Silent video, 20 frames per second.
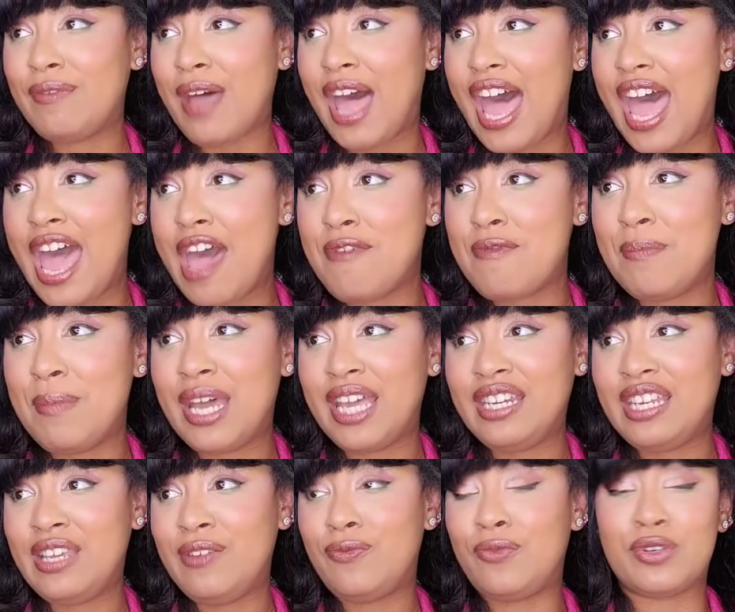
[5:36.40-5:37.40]
have
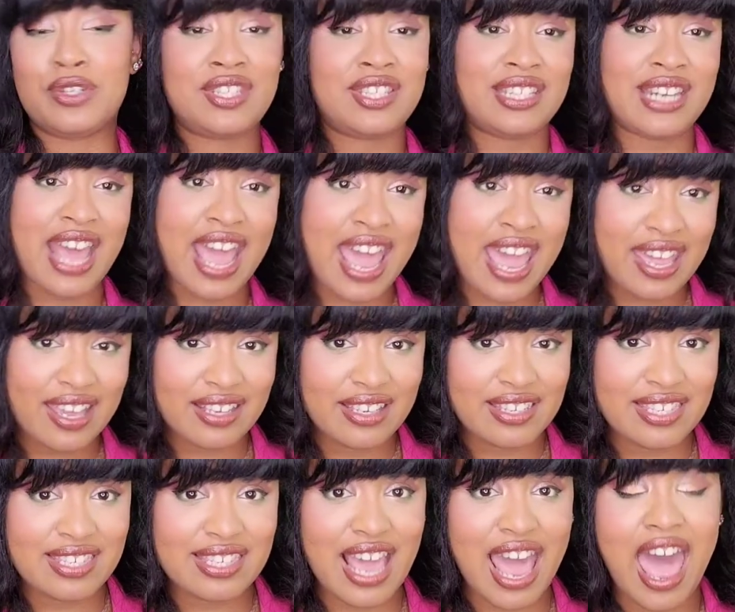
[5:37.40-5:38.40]
money for
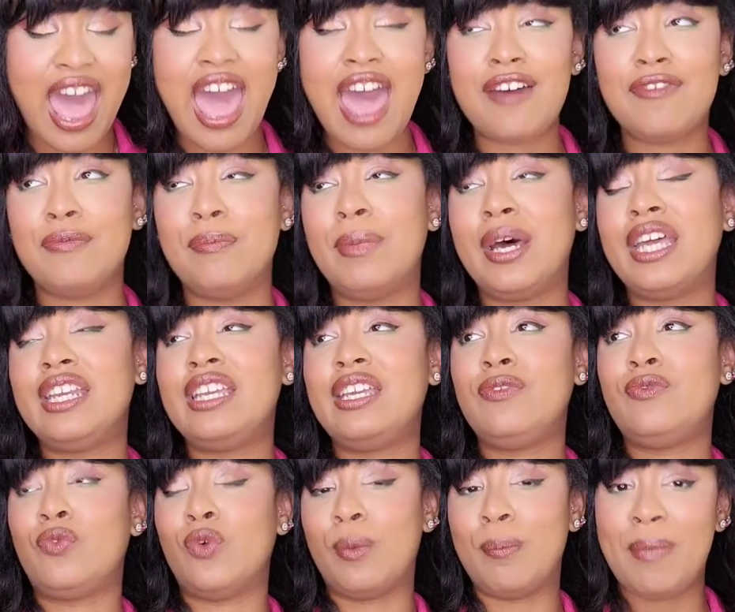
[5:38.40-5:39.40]
snacks. I have
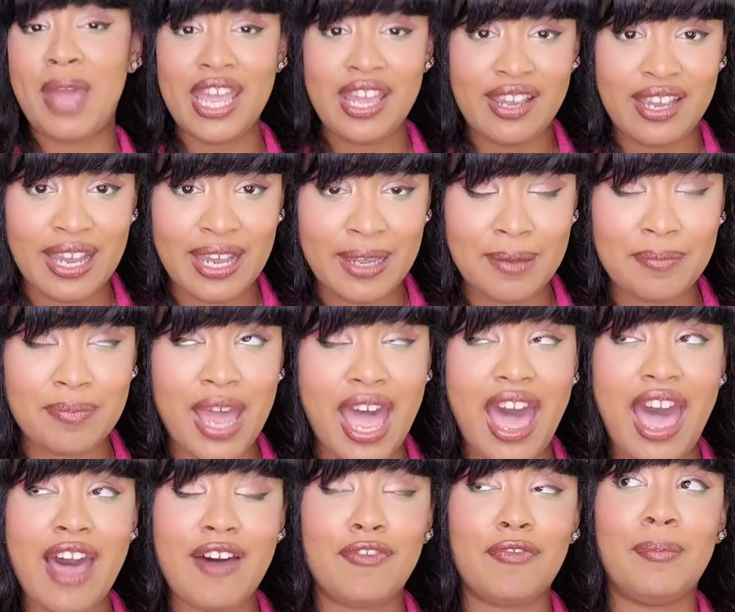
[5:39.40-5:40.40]
money for makeup.
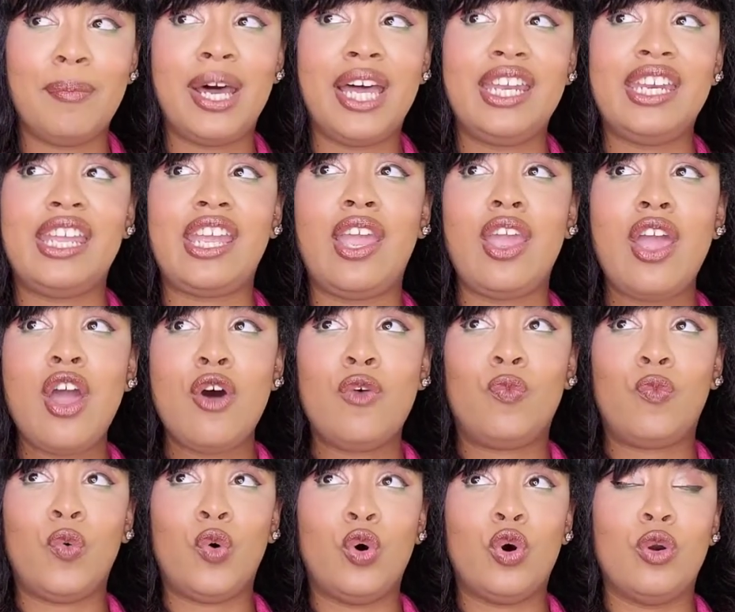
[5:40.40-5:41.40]
I have money
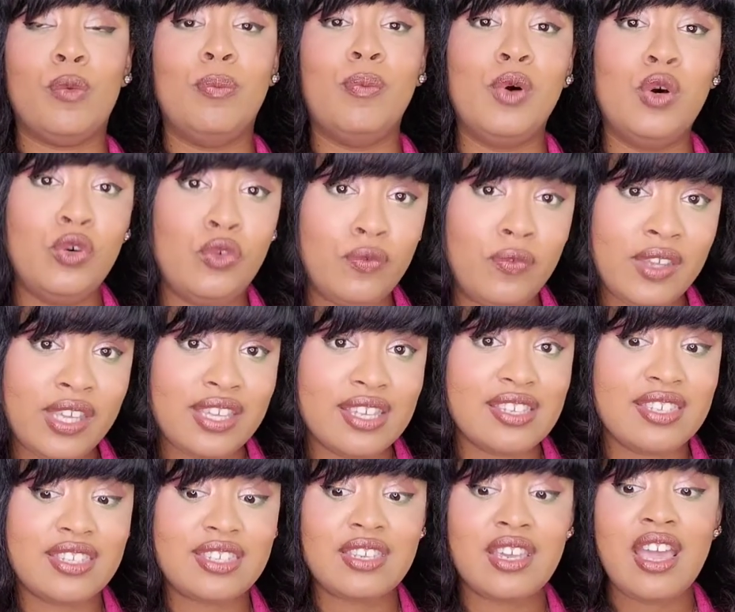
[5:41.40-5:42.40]
for
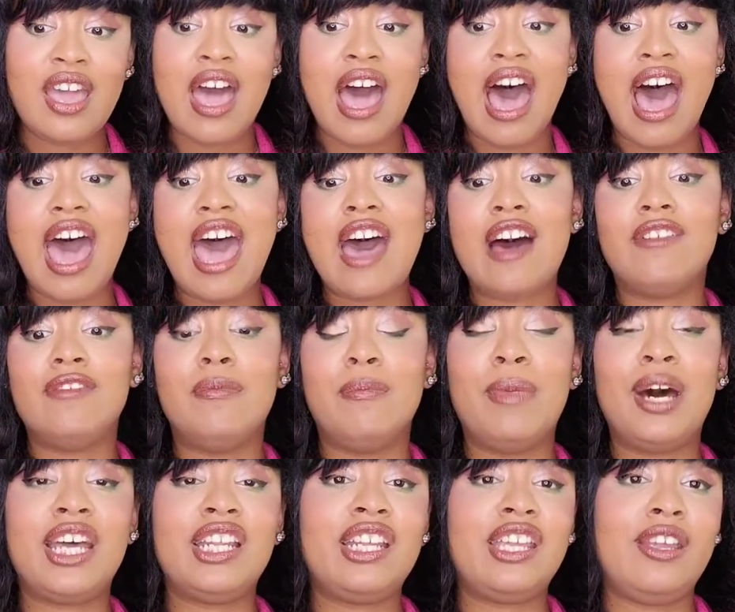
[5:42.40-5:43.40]
movies. I
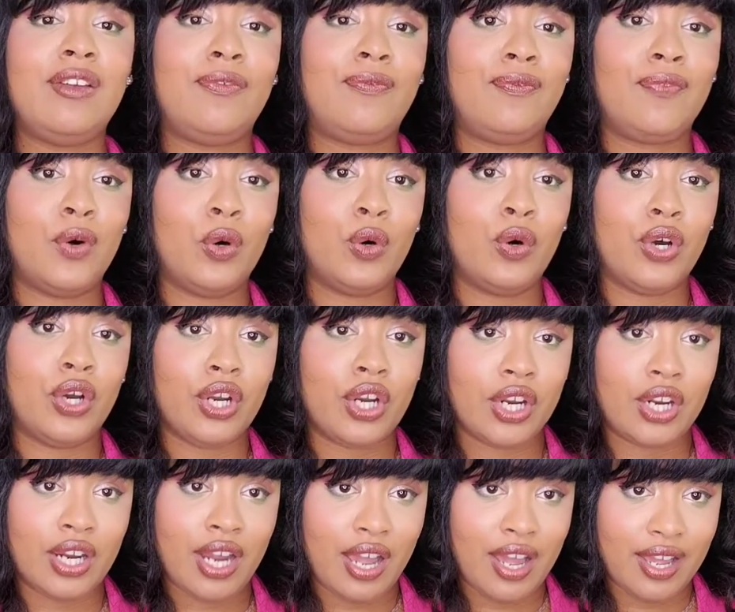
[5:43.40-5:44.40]
have money
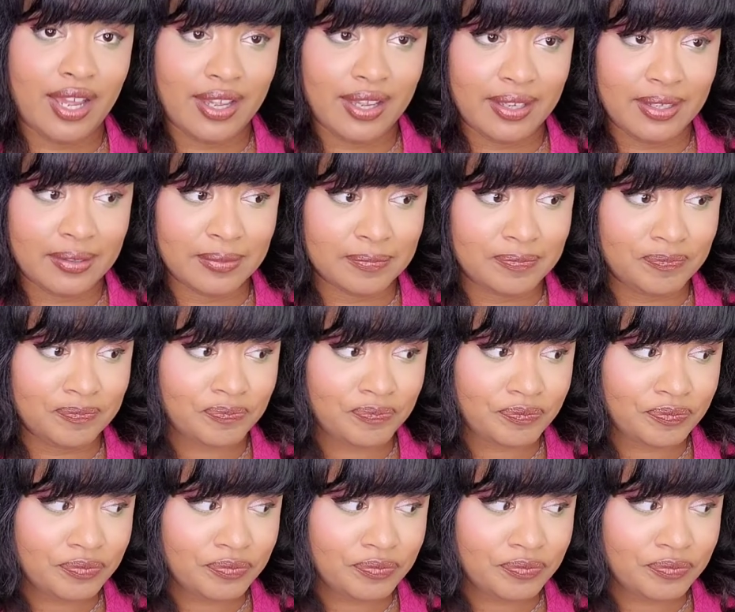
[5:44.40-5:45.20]
for